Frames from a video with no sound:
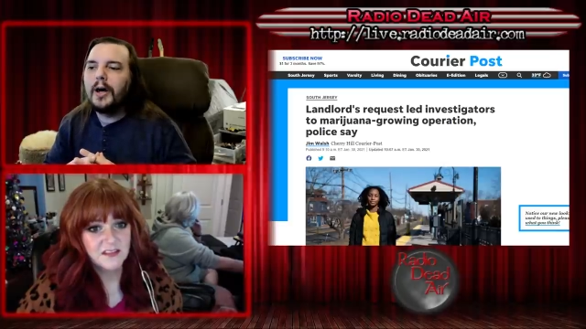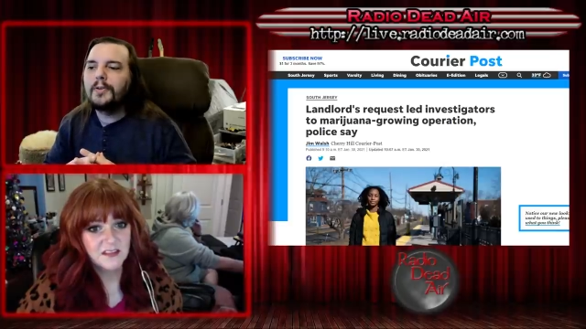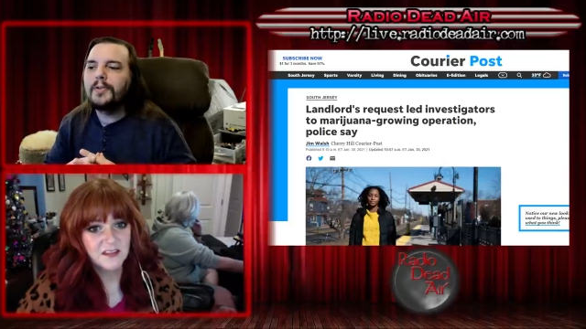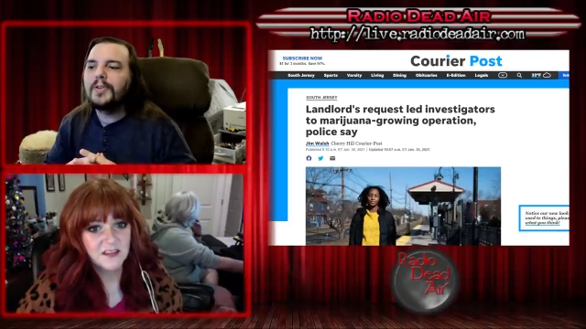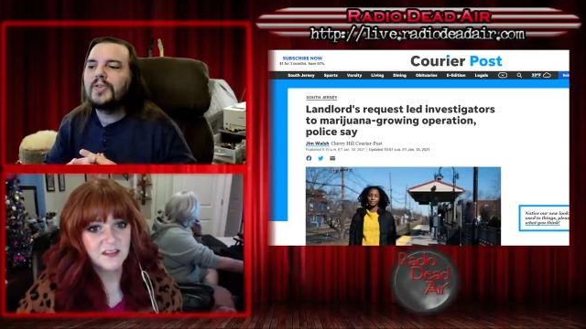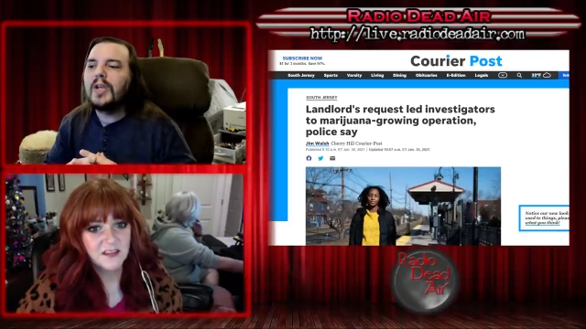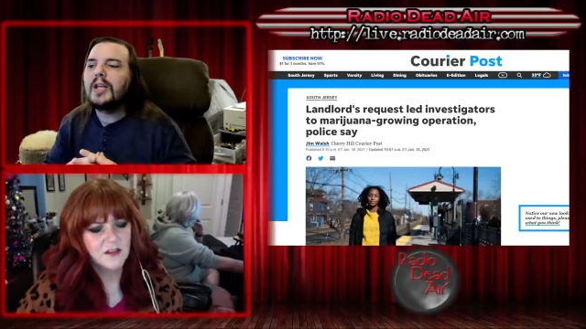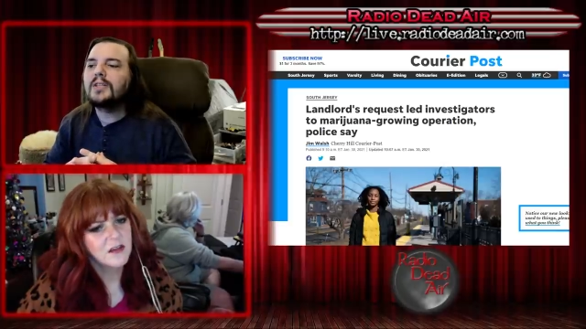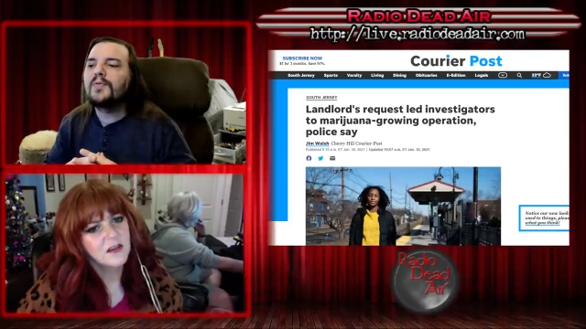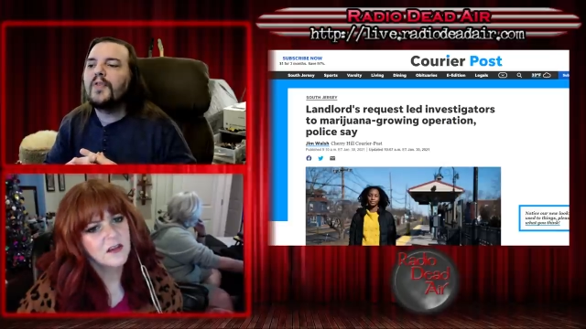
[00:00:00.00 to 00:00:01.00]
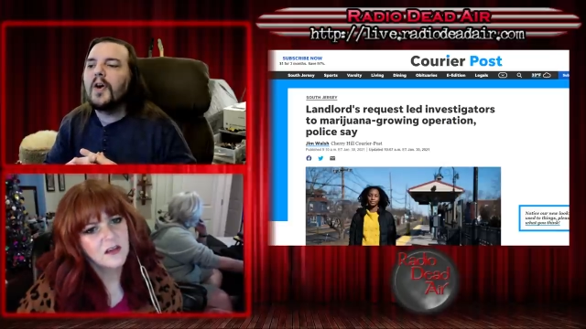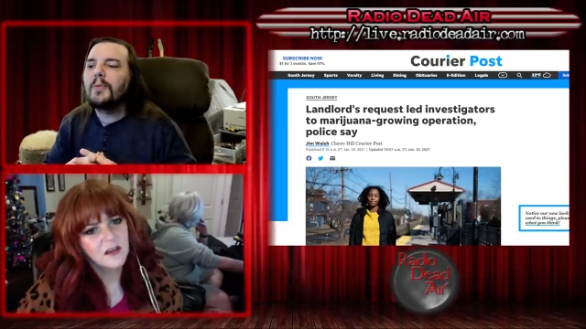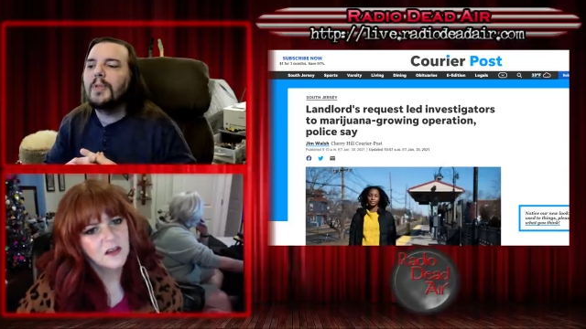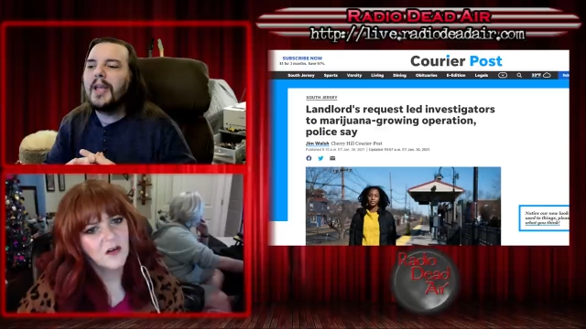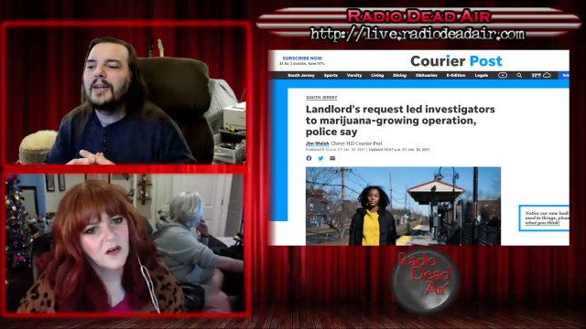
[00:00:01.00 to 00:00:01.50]
Speaker 1: under the state's
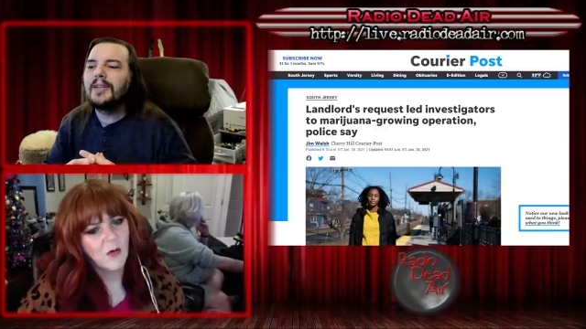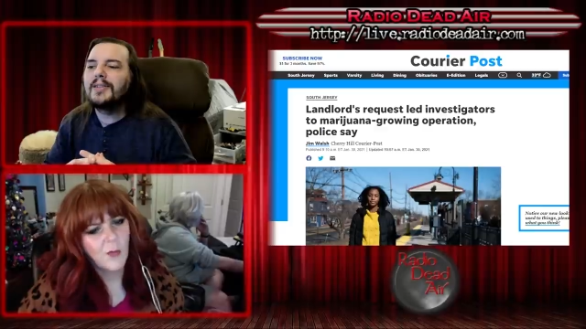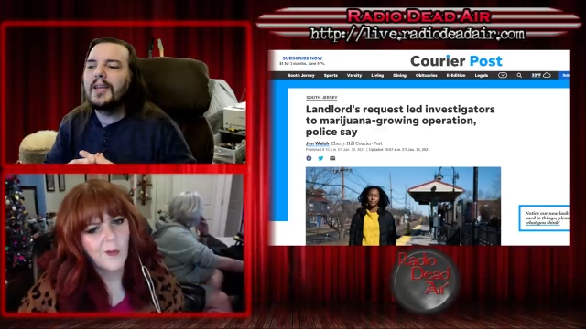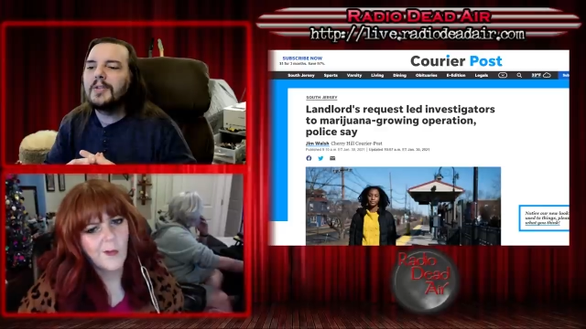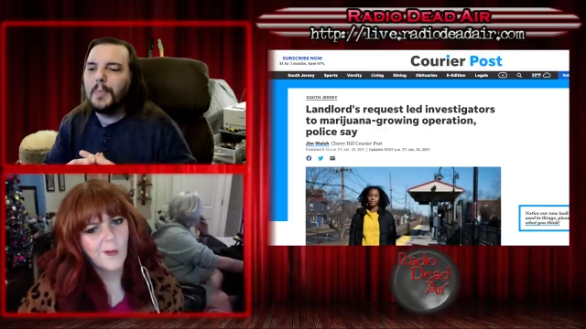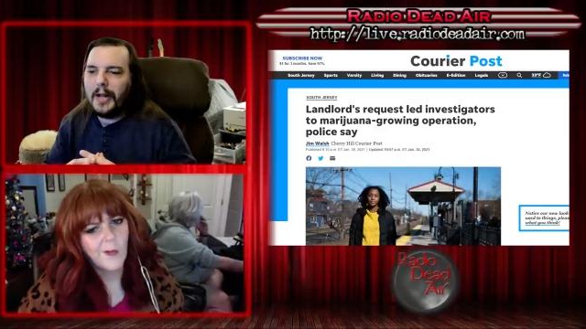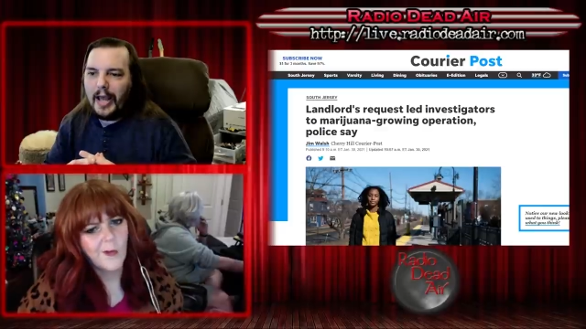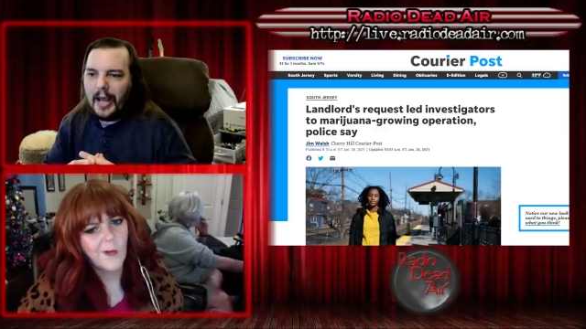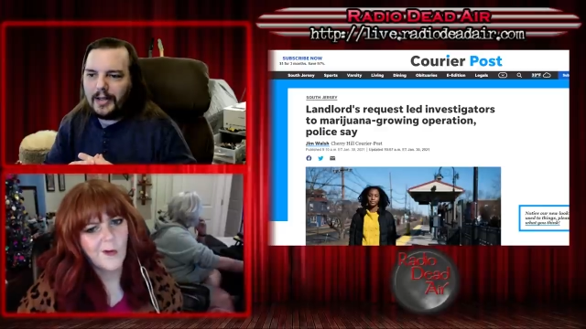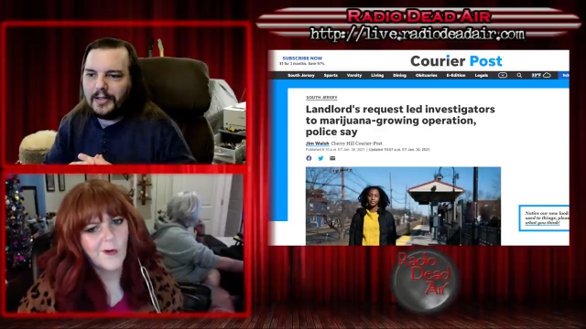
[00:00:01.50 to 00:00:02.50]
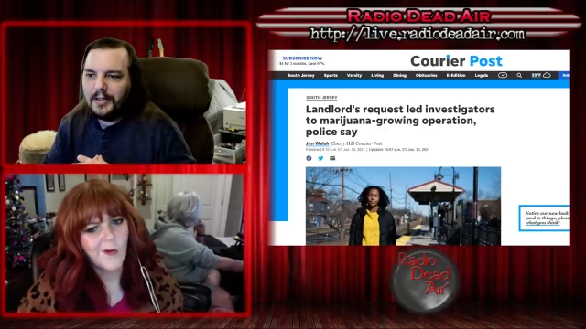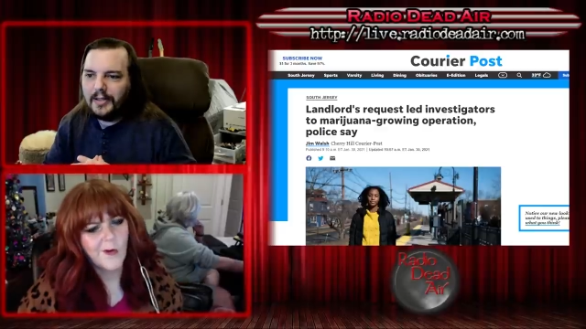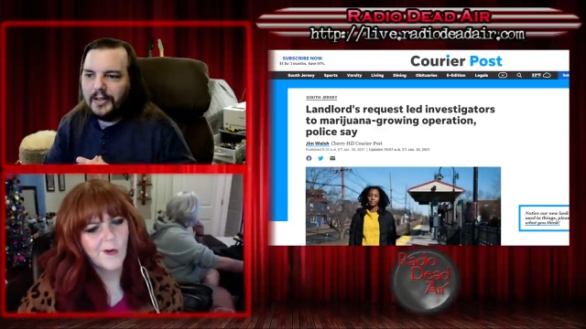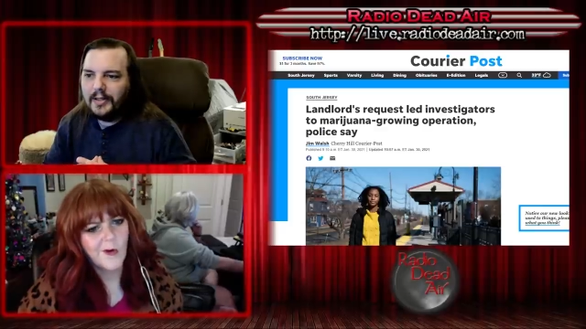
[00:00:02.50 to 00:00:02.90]
Farmland Assessment Act.